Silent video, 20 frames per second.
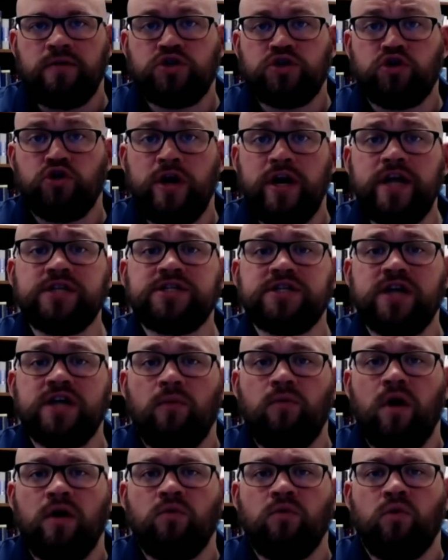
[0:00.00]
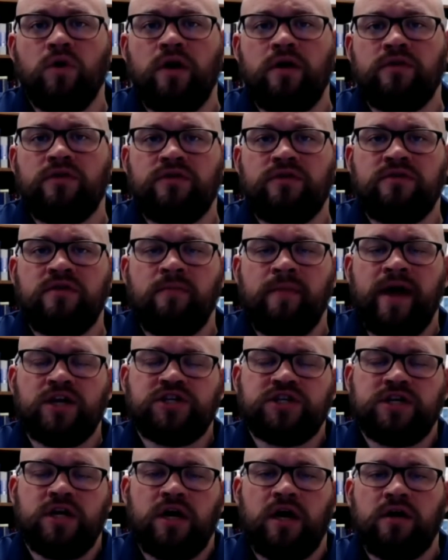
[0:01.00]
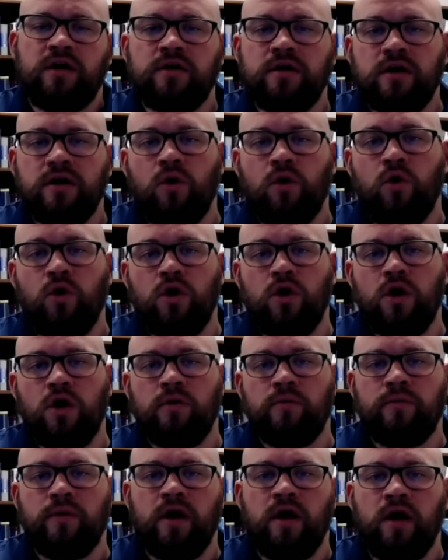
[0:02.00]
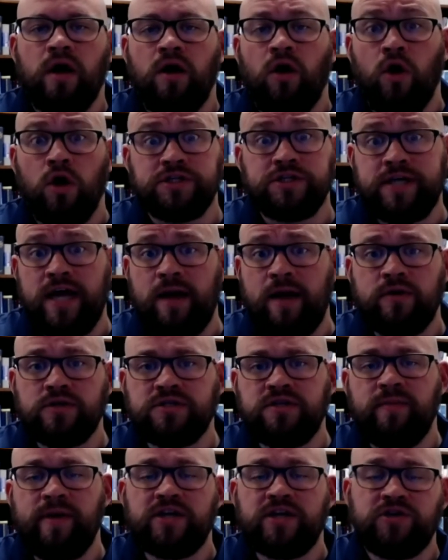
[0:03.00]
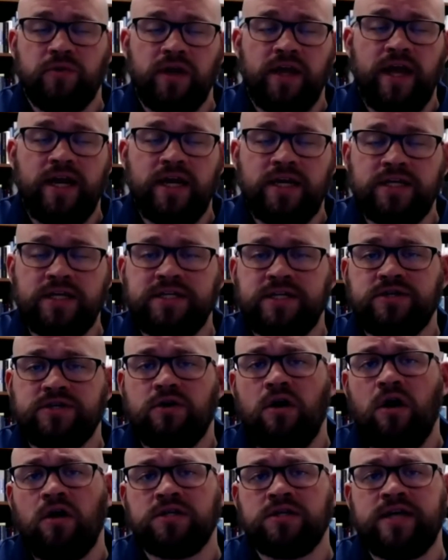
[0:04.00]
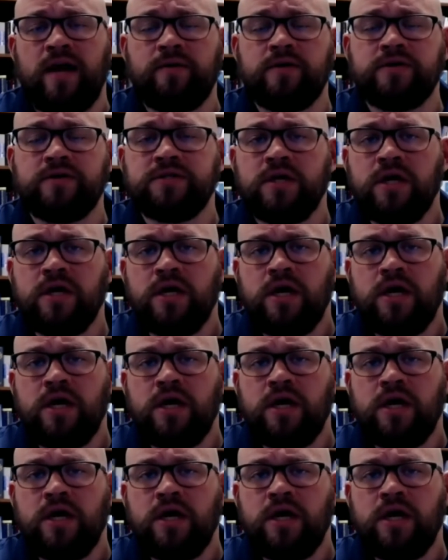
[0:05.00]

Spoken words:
treating someone with dementia or Alzheimer's, dementia-related disease or Alzheimer's,